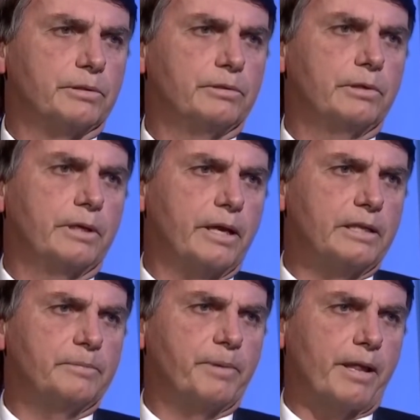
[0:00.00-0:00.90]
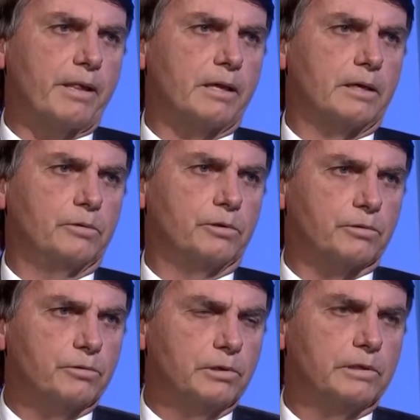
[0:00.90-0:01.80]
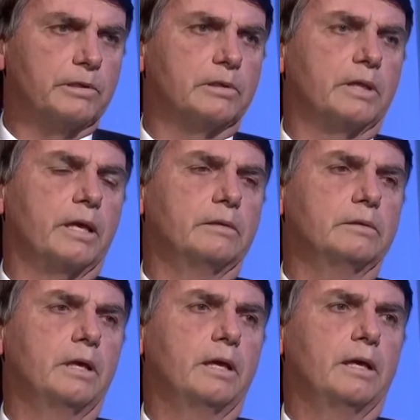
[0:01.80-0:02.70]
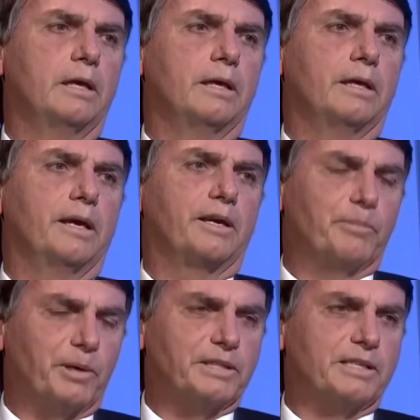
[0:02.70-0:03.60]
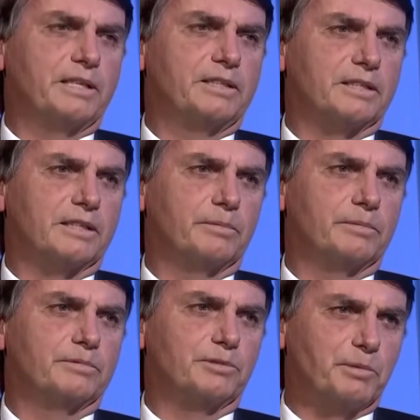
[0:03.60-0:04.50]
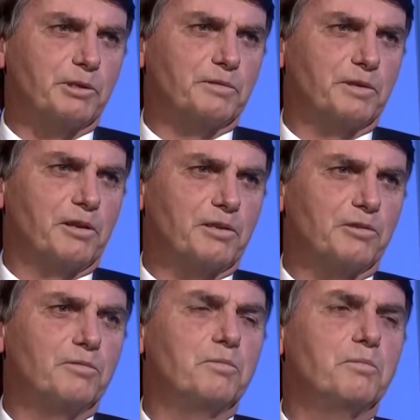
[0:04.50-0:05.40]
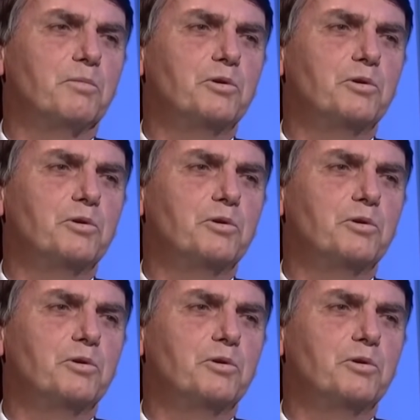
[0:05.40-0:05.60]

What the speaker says: I take great pleasure in them, and I'm so proud of them. Without a doubt, they're better people than I am.